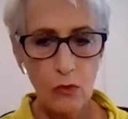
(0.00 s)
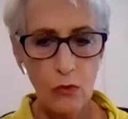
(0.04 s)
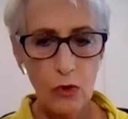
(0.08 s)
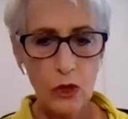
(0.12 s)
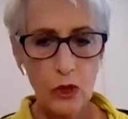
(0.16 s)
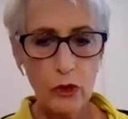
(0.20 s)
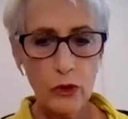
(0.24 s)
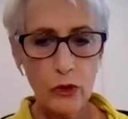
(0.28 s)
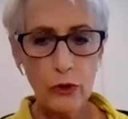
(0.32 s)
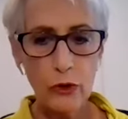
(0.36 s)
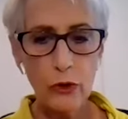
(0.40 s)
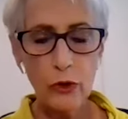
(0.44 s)

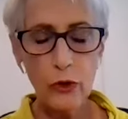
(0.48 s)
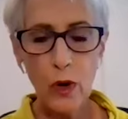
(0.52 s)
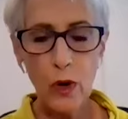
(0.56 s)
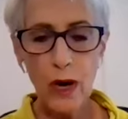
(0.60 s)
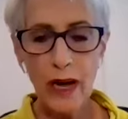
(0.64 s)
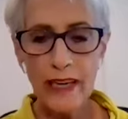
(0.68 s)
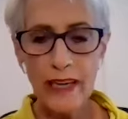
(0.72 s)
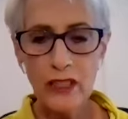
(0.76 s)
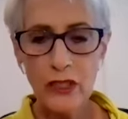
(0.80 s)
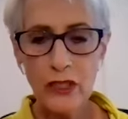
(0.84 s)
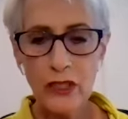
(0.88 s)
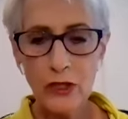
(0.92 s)
Well, Drew,
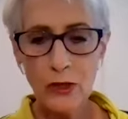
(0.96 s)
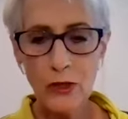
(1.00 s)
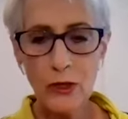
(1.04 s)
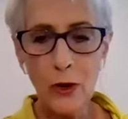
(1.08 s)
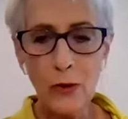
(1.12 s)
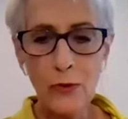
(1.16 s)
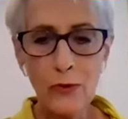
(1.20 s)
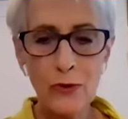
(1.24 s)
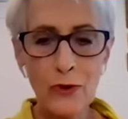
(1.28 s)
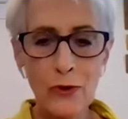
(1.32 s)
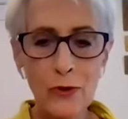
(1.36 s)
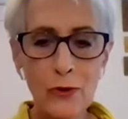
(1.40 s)
I
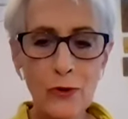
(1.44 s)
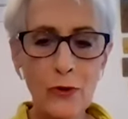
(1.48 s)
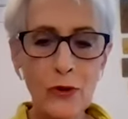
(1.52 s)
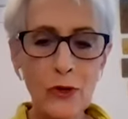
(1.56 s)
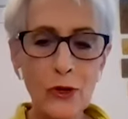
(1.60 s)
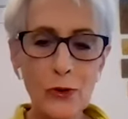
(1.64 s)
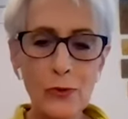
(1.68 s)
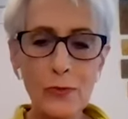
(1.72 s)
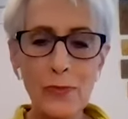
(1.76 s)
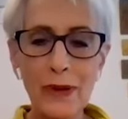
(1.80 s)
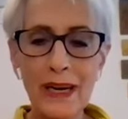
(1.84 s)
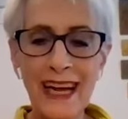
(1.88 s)
don't know
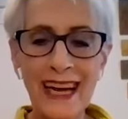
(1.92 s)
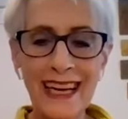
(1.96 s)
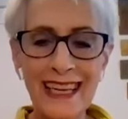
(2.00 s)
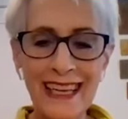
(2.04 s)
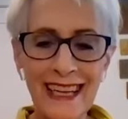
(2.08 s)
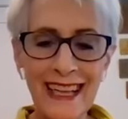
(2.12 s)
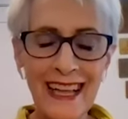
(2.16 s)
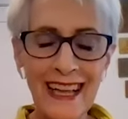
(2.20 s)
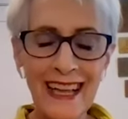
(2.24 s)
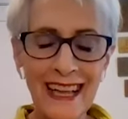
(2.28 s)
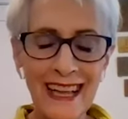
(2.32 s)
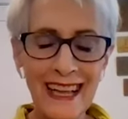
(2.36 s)
you, but
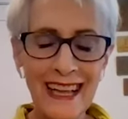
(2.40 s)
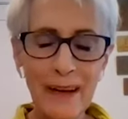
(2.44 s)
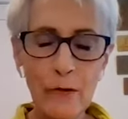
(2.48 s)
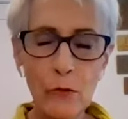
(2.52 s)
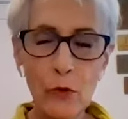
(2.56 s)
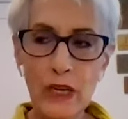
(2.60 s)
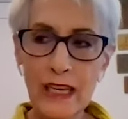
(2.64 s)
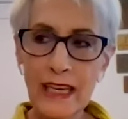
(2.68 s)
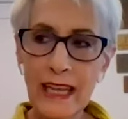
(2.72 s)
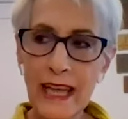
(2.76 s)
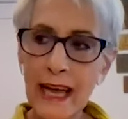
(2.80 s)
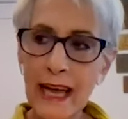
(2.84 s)
I
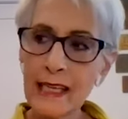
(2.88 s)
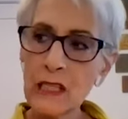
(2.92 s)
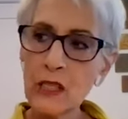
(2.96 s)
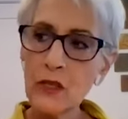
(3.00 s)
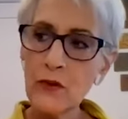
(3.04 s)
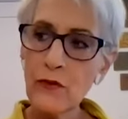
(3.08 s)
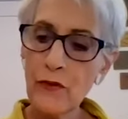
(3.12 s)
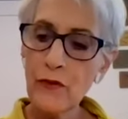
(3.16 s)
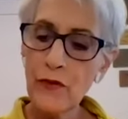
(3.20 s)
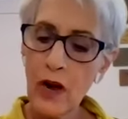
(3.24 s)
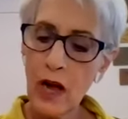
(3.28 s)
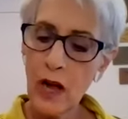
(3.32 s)
would
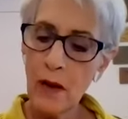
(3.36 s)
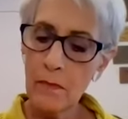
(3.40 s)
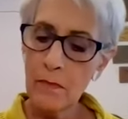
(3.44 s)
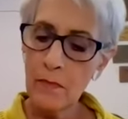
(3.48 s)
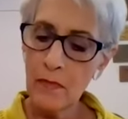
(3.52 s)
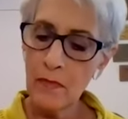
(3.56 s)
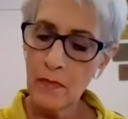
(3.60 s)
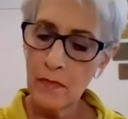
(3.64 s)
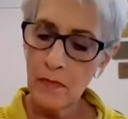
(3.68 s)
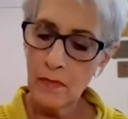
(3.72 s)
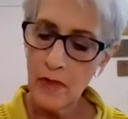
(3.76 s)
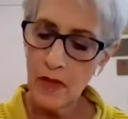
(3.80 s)
guess
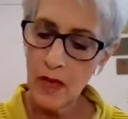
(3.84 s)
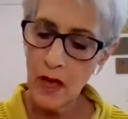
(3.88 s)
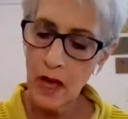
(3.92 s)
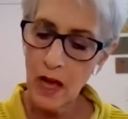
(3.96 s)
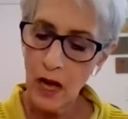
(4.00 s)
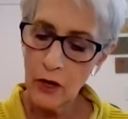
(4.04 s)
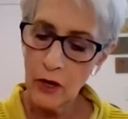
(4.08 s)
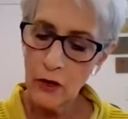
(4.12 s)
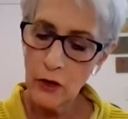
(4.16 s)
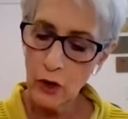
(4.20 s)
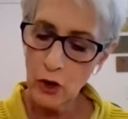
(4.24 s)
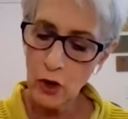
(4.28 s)
from
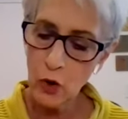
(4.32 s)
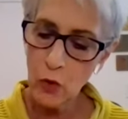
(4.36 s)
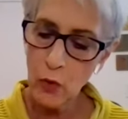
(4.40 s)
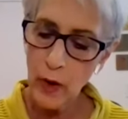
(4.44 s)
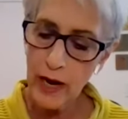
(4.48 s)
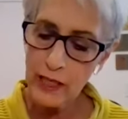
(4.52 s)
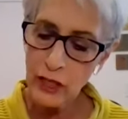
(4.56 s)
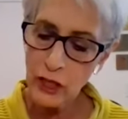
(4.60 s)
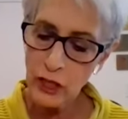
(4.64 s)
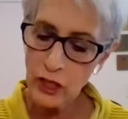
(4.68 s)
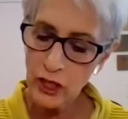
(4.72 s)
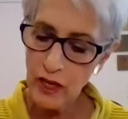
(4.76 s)
your
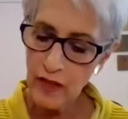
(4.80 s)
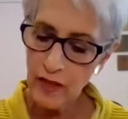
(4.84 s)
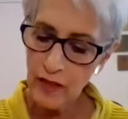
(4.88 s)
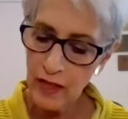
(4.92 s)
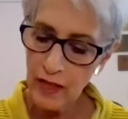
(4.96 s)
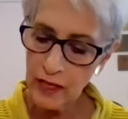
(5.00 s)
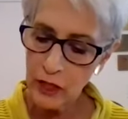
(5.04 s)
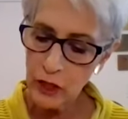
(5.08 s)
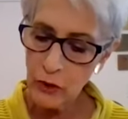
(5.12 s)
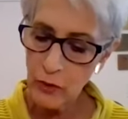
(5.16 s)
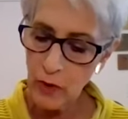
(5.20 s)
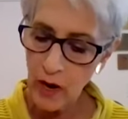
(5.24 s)
question
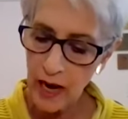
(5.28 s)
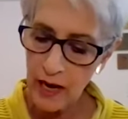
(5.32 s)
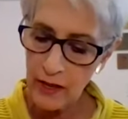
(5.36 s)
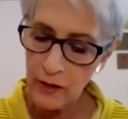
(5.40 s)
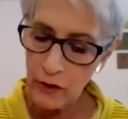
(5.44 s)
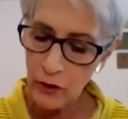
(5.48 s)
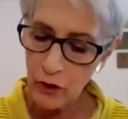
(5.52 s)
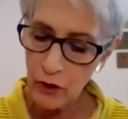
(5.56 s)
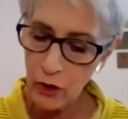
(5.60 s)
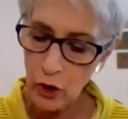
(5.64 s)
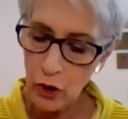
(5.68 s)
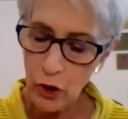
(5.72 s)
that you
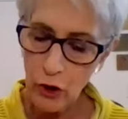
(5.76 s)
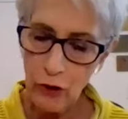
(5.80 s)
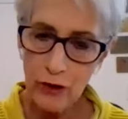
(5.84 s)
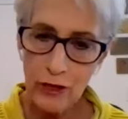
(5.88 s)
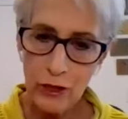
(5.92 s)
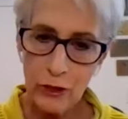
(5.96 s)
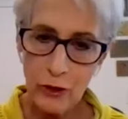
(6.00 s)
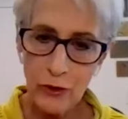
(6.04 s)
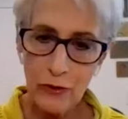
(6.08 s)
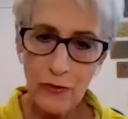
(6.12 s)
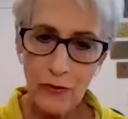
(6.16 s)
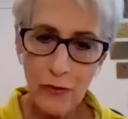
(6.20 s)
either are
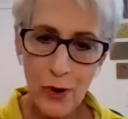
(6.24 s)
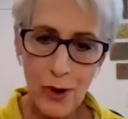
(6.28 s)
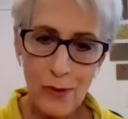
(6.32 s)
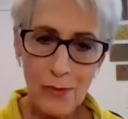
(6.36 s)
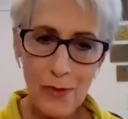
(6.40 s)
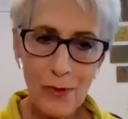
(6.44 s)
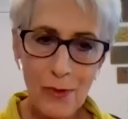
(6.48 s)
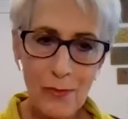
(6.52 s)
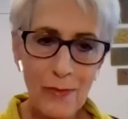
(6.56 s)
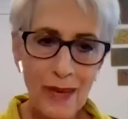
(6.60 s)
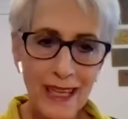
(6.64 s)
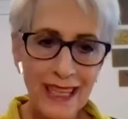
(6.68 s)
current or
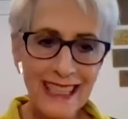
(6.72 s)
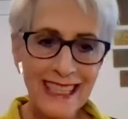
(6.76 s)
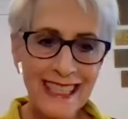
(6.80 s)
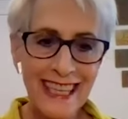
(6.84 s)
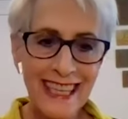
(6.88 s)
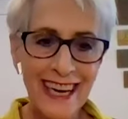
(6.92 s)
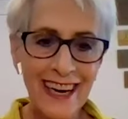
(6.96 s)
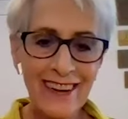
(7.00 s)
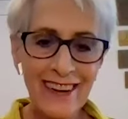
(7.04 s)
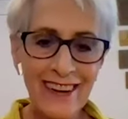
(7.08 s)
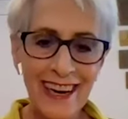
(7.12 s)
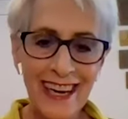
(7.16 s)
former
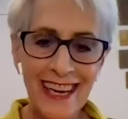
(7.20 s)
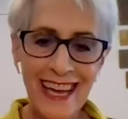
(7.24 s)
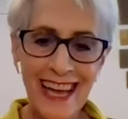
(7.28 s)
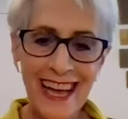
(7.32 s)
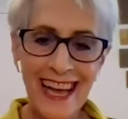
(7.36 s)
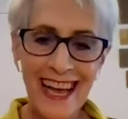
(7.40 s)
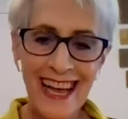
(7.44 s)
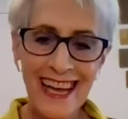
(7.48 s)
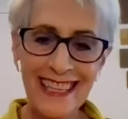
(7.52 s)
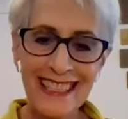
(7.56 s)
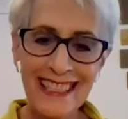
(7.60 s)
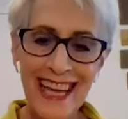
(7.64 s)
military
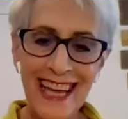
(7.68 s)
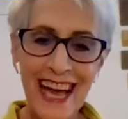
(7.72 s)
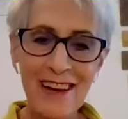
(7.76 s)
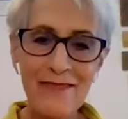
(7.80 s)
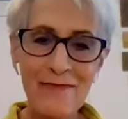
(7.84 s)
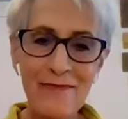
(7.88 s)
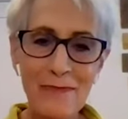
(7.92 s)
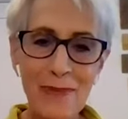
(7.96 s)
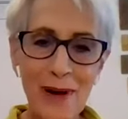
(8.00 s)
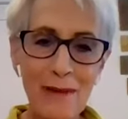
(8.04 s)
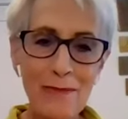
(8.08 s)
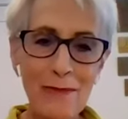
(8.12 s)
and
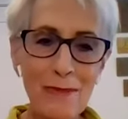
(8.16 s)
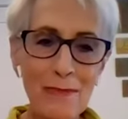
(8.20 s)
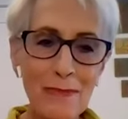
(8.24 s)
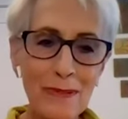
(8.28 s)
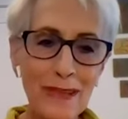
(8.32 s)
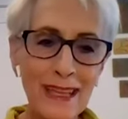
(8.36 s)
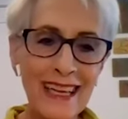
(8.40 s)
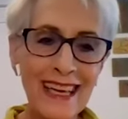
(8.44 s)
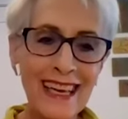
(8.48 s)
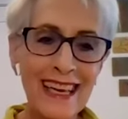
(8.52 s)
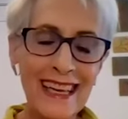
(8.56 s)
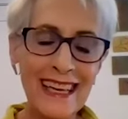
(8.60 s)
have
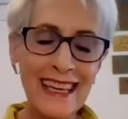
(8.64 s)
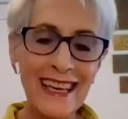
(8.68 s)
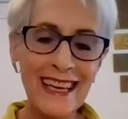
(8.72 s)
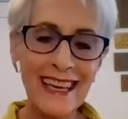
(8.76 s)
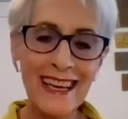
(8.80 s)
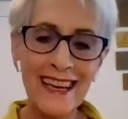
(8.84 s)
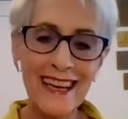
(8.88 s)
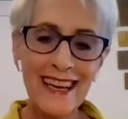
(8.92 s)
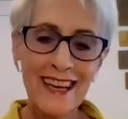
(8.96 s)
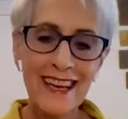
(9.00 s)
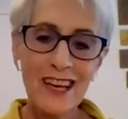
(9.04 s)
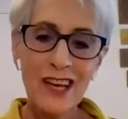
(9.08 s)
probably
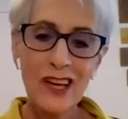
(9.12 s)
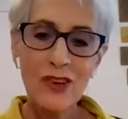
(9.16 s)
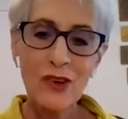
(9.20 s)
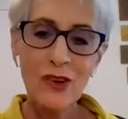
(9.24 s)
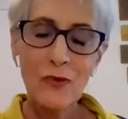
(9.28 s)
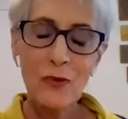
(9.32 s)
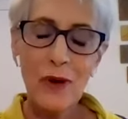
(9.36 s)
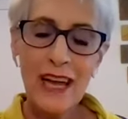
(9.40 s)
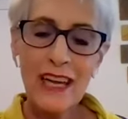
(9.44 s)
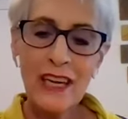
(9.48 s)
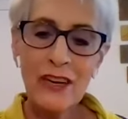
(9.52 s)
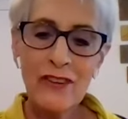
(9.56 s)

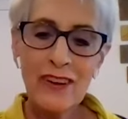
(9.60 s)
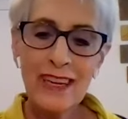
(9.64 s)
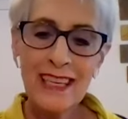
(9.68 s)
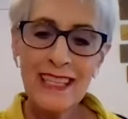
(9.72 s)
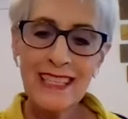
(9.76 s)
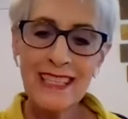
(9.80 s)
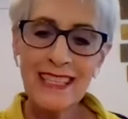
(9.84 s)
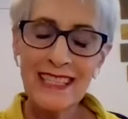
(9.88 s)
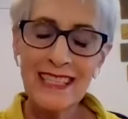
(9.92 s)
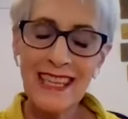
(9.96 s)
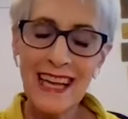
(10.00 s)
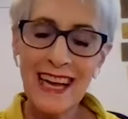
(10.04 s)
greater
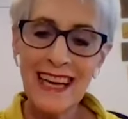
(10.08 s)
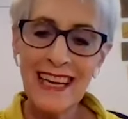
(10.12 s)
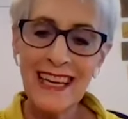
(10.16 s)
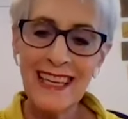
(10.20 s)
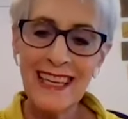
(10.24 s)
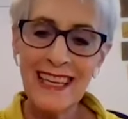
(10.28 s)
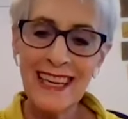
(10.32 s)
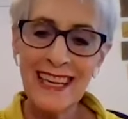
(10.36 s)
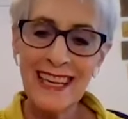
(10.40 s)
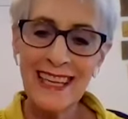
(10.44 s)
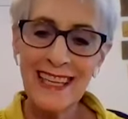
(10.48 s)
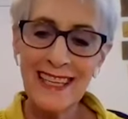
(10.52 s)

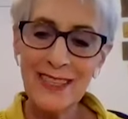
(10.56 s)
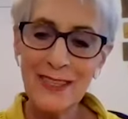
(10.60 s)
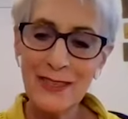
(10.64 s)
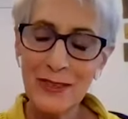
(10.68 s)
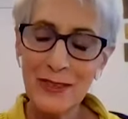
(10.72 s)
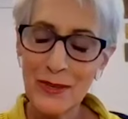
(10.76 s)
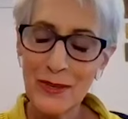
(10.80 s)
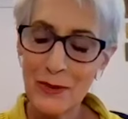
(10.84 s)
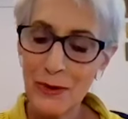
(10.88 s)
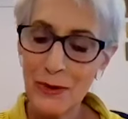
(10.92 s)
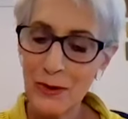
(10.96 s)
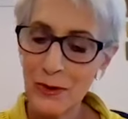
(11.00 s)
insight
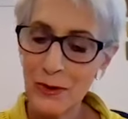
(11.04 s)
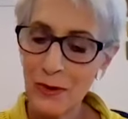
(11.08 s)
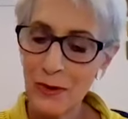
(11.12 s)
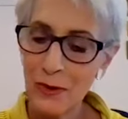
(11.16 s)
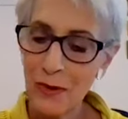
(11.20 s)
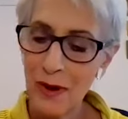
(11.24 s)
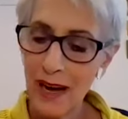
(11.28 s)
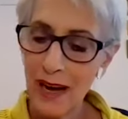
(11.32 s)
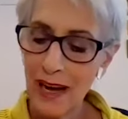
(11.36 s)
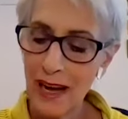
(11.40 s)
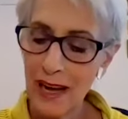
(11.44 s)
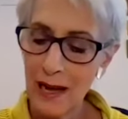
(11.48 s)

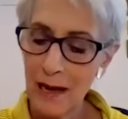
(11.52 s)
into